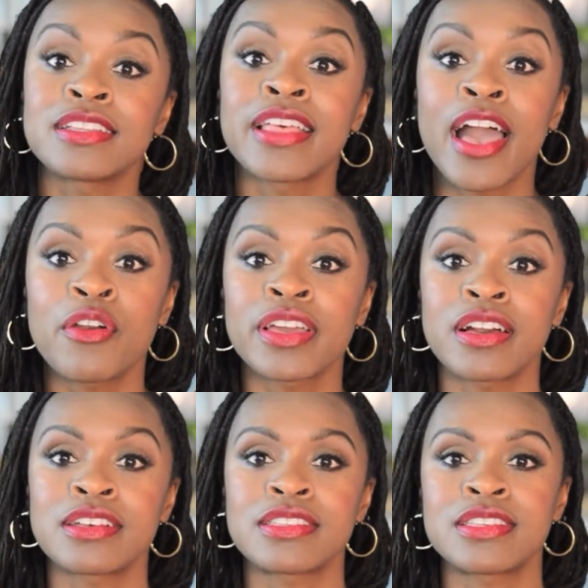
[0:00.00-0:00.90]
allowing
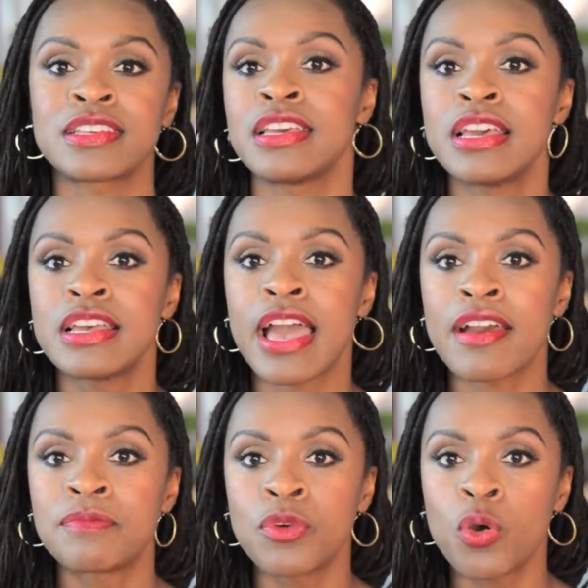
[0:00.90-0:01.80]
us to
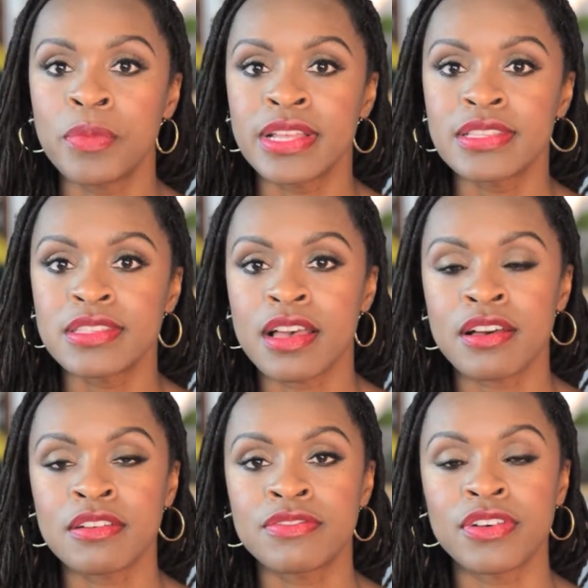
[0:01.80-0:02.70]
have moments
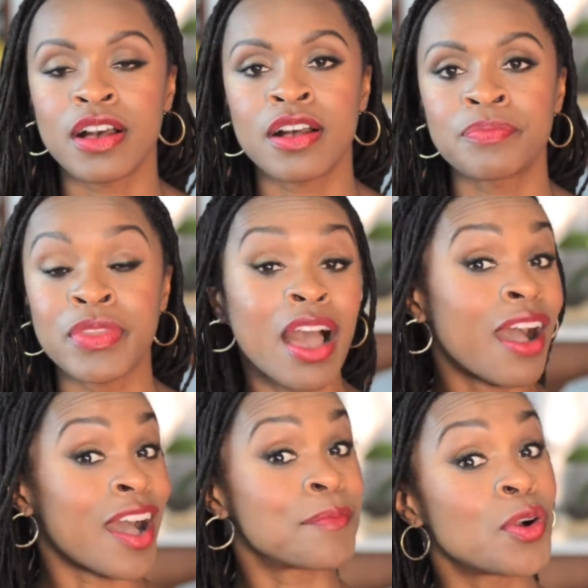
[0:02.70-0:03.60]
of
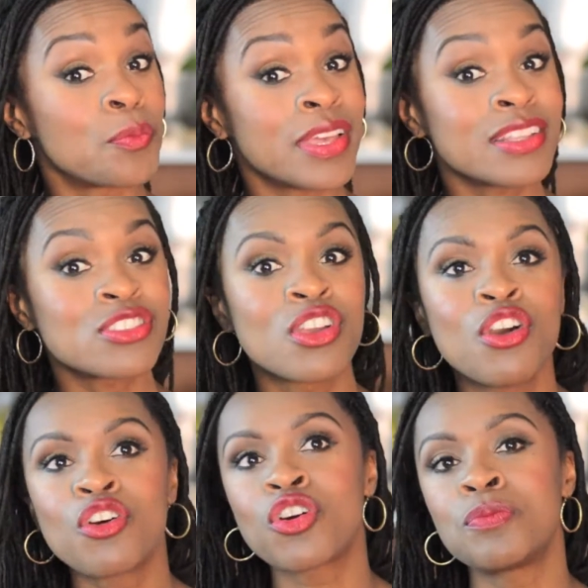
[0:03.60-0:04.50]
aha moments,
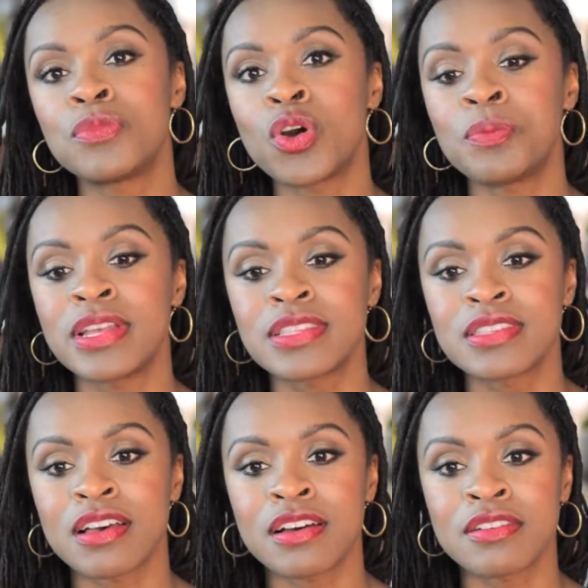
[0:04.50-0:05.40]
or
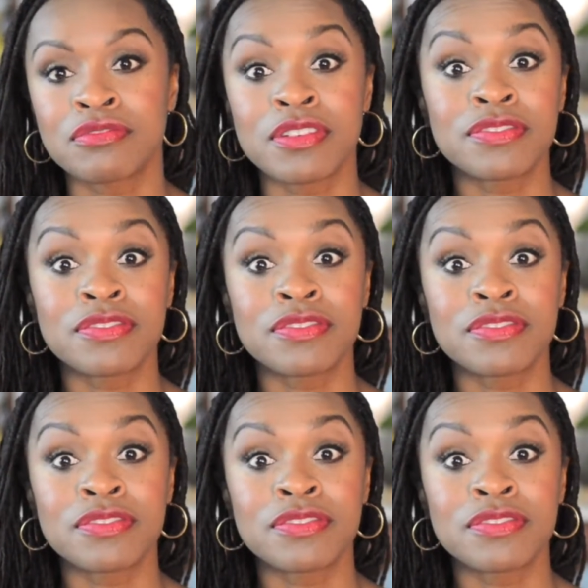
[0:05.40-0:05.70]
moments of